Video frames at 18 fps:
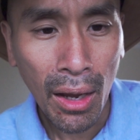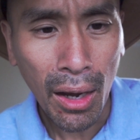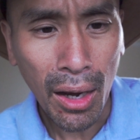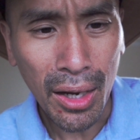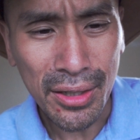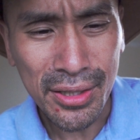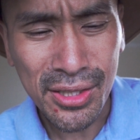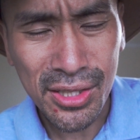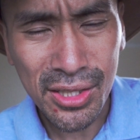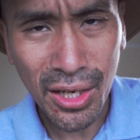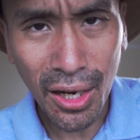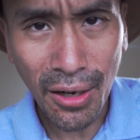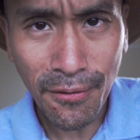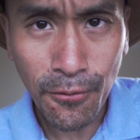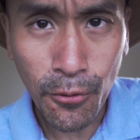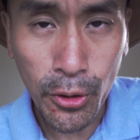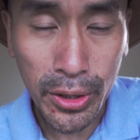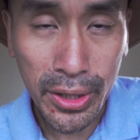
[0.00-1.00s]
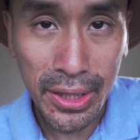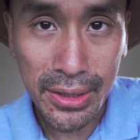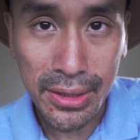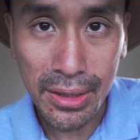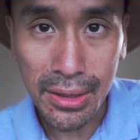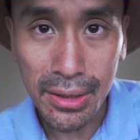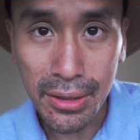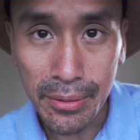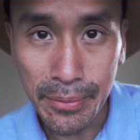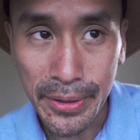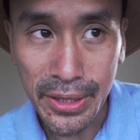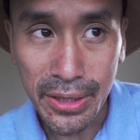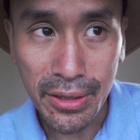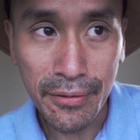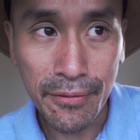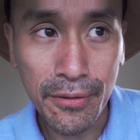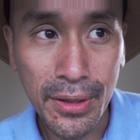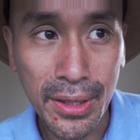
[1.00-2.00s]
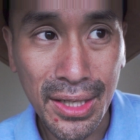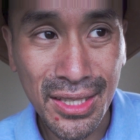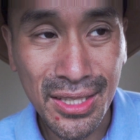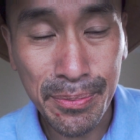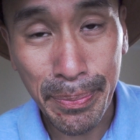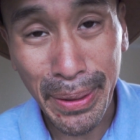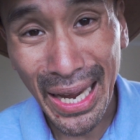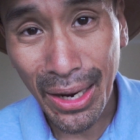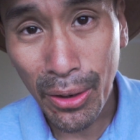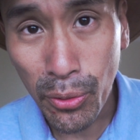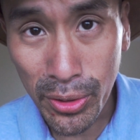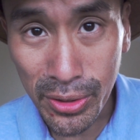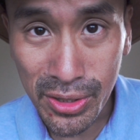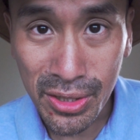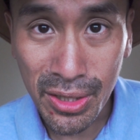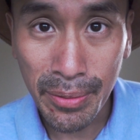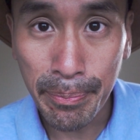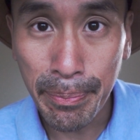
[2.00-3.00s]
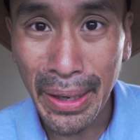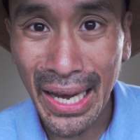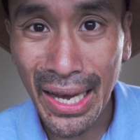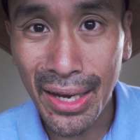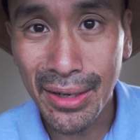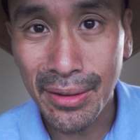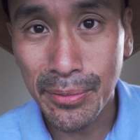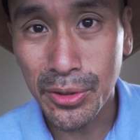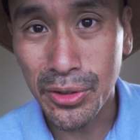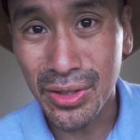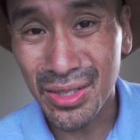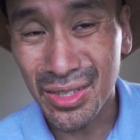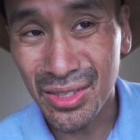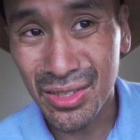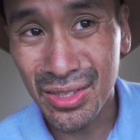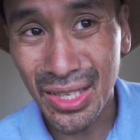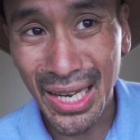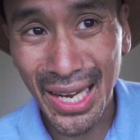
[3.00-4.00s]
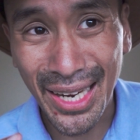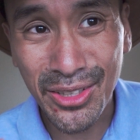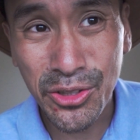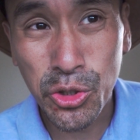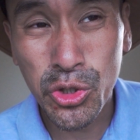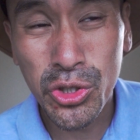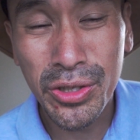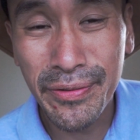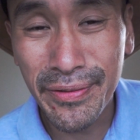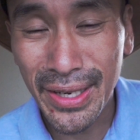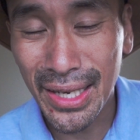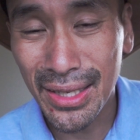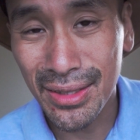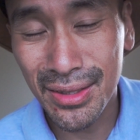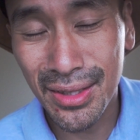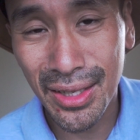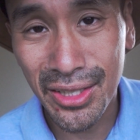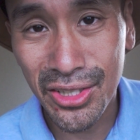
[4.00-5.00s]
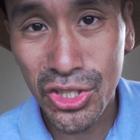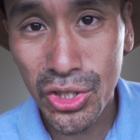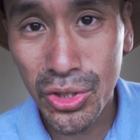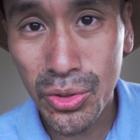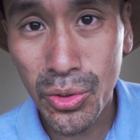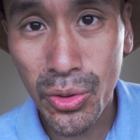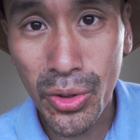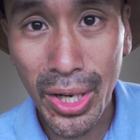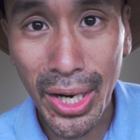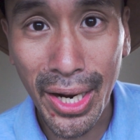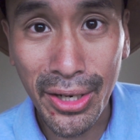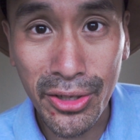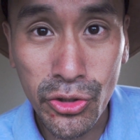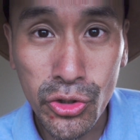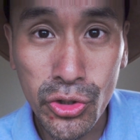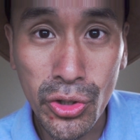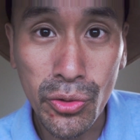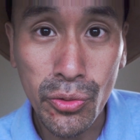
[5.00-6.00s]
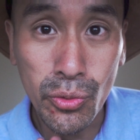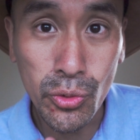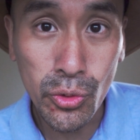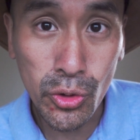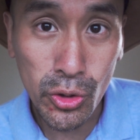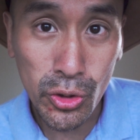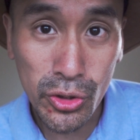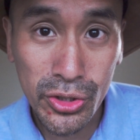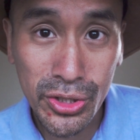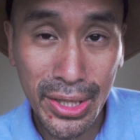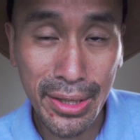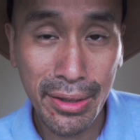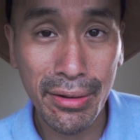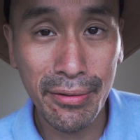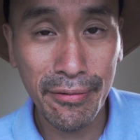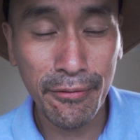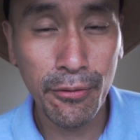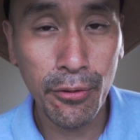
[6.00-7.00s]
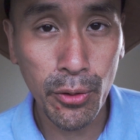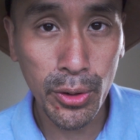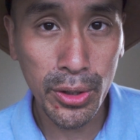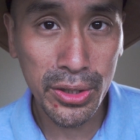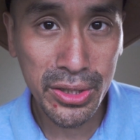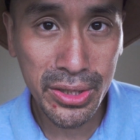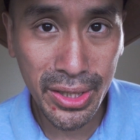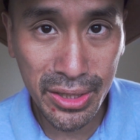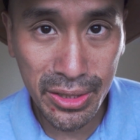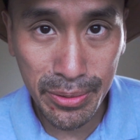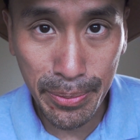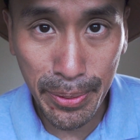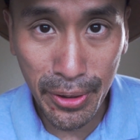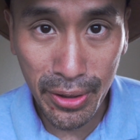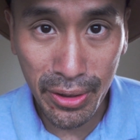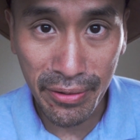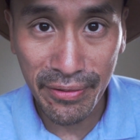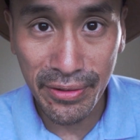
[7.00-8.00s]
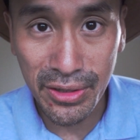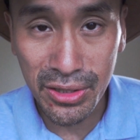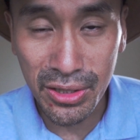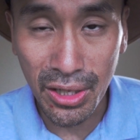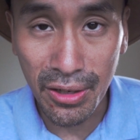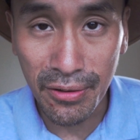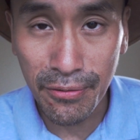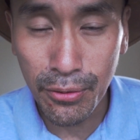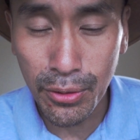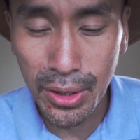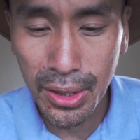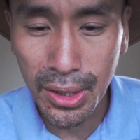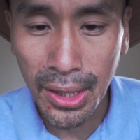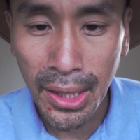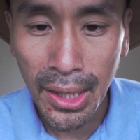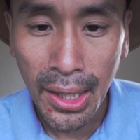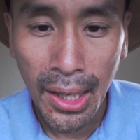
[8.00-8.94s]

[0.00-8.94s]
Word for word: A soft fork is a little bit different. It's backwards compatible. There's extra validation or extra rules that are enforced as a part of a soft fork.